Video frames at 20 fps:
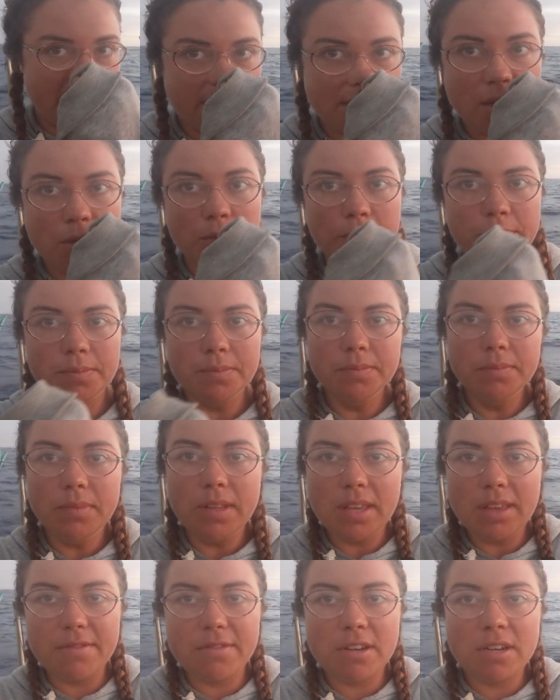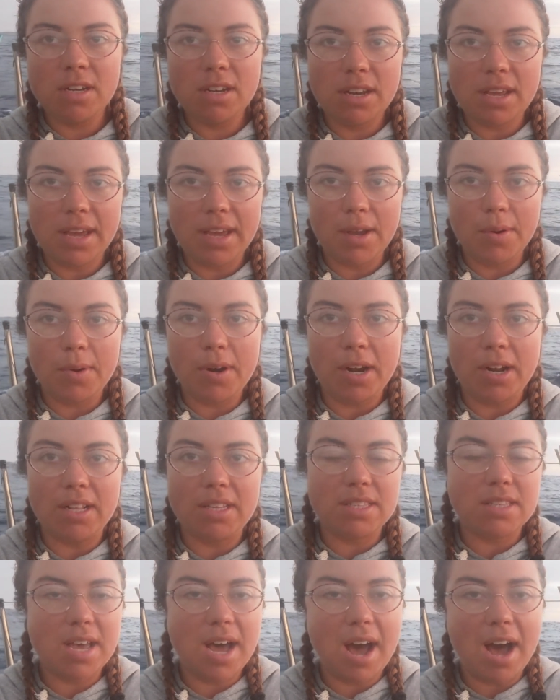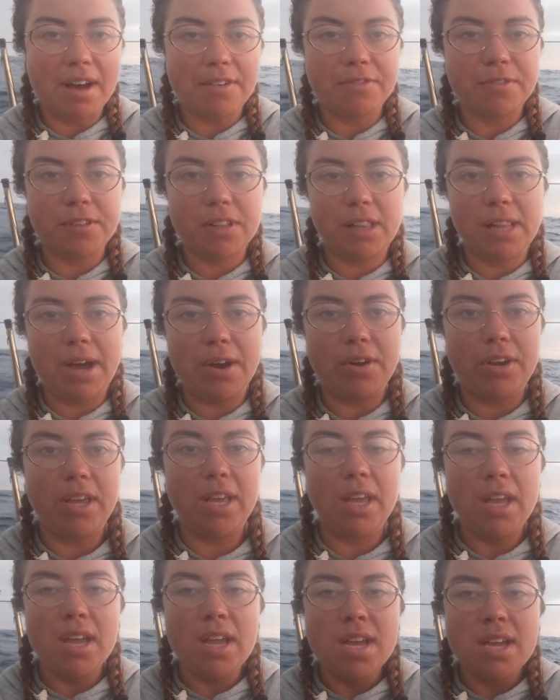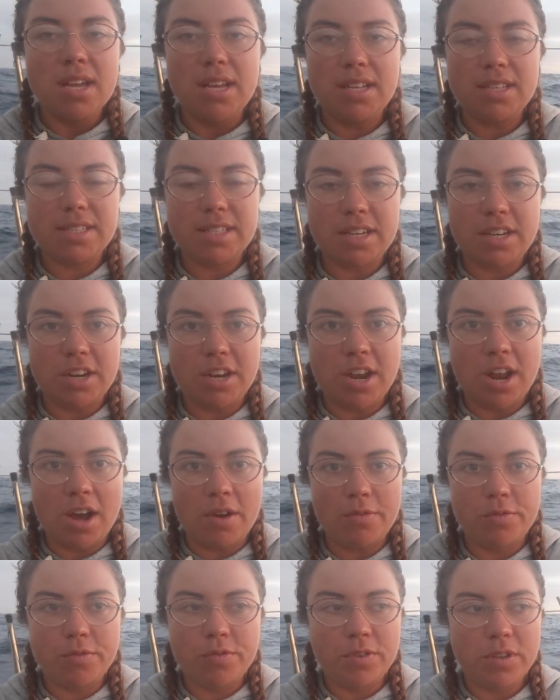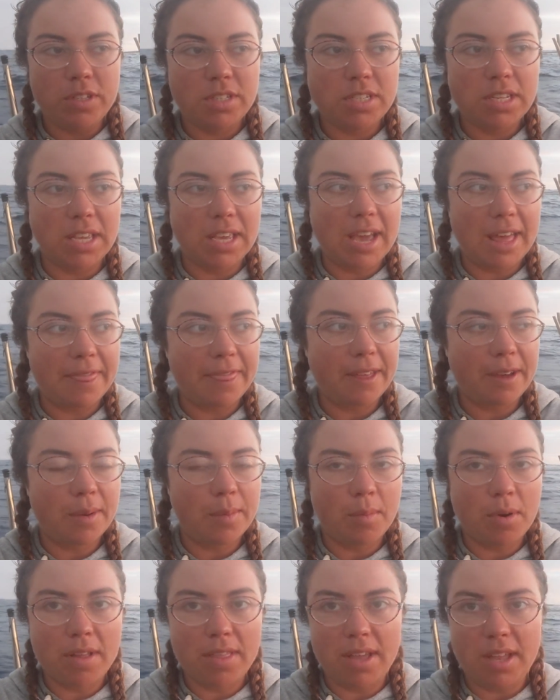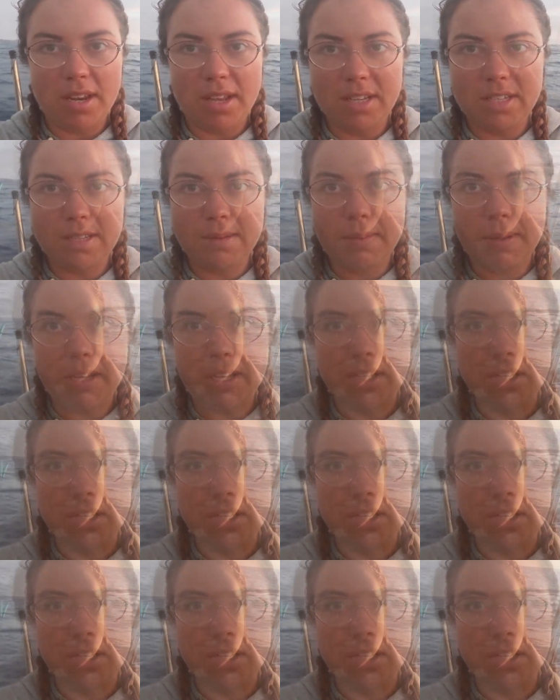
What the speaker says: So even a day where it's half cloudy isn't enough to get them where they need to be.